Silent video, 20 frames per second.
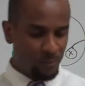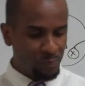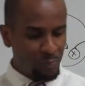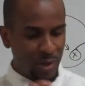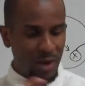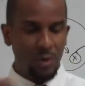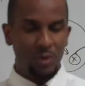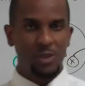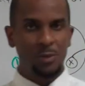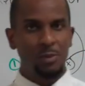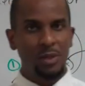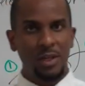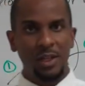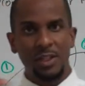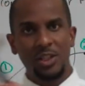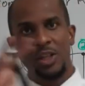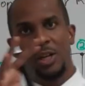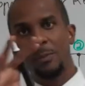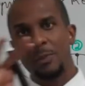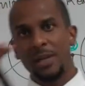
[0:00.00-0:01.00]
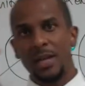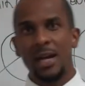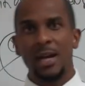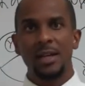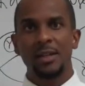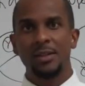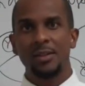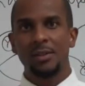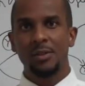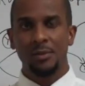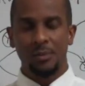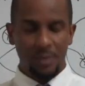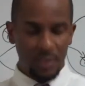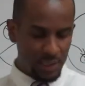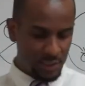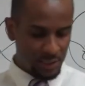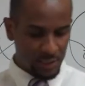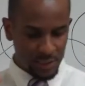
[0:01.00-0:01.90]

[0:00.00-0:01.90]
Power's been hegemonized, right?